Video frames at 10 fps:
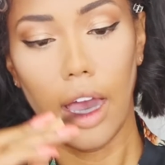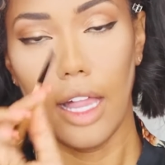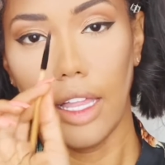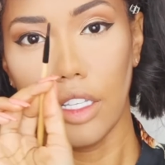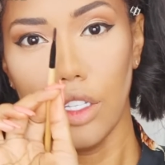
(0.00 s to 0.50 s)

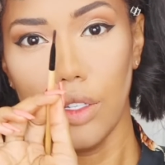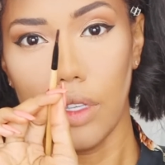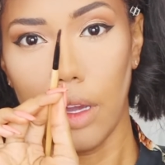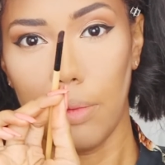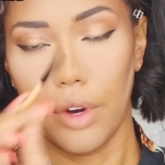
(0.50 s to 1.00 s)
I like to use
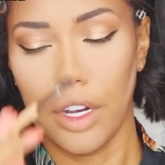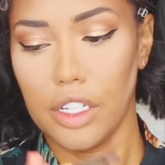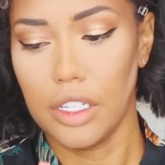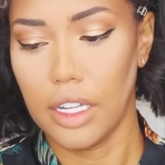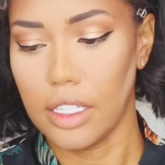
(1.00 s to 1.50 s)
a
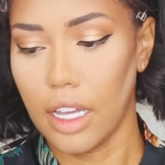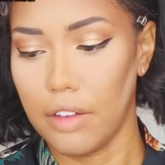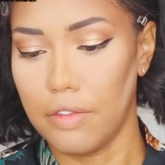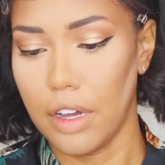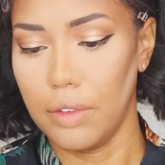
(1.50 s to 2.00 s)
brush that's like
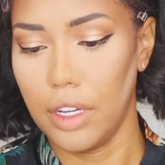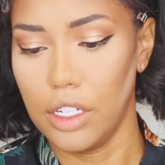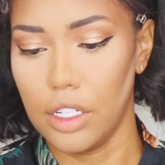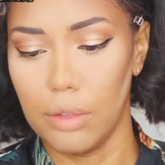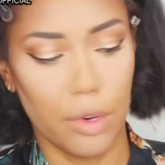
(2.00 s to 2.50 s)
a
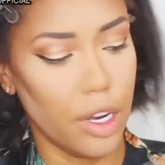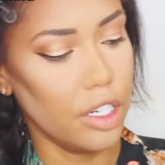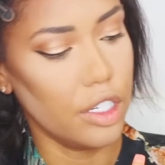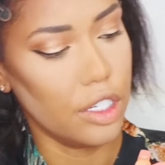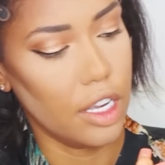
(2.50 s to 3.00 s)
foundation
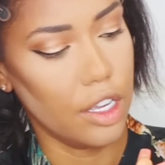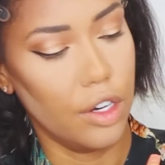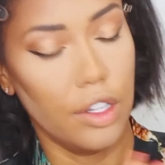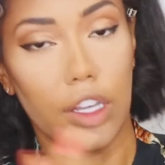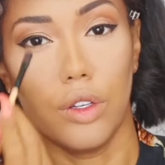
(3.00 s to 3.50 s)
brush that, you
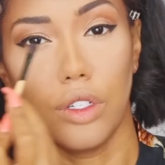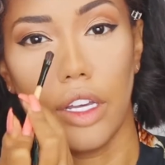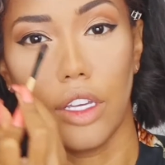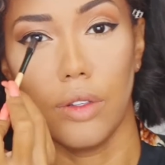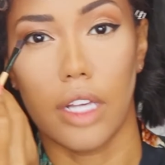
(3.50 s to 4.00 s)
know, that
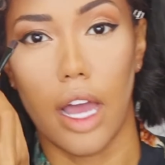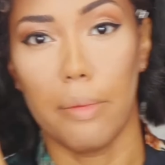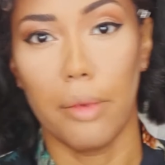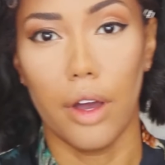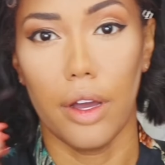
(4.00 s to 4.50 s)
usually let you
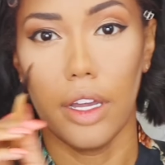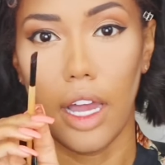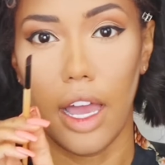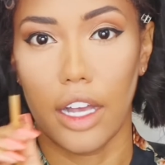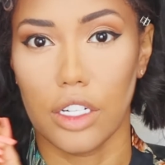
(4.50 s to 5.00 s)
tap on.
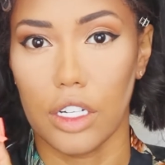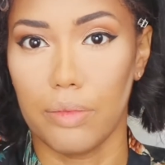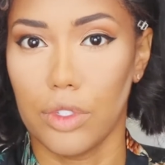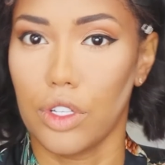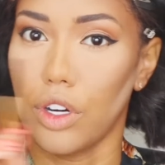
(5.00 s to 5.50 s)
I actually
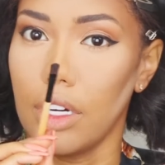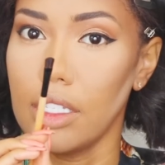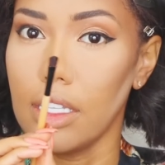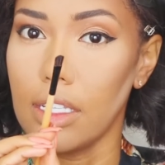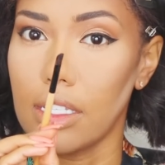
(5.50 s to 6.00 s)
turn
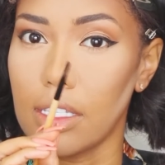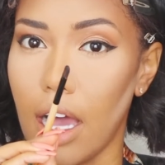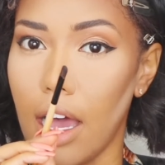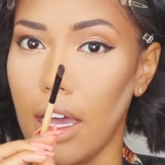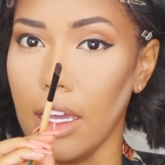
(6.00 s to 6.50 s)
it to the
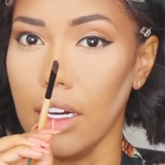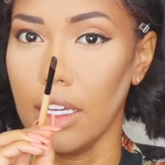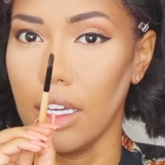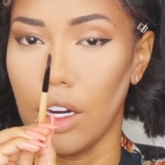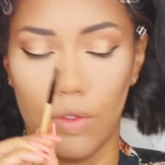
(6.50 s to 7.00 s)
side
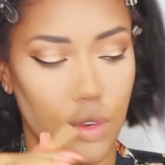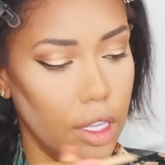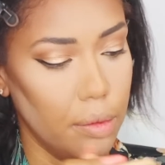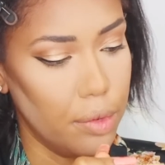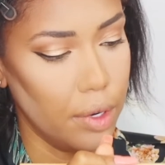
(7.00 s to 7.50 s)
and get it
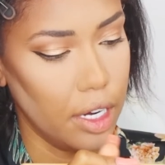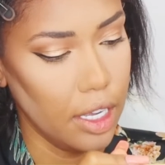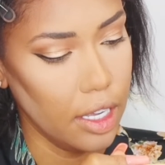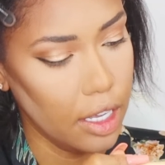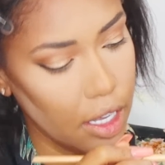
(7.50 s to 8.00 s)
really
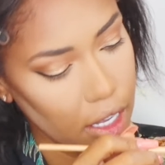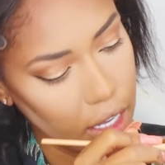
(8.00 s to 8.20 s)
pointy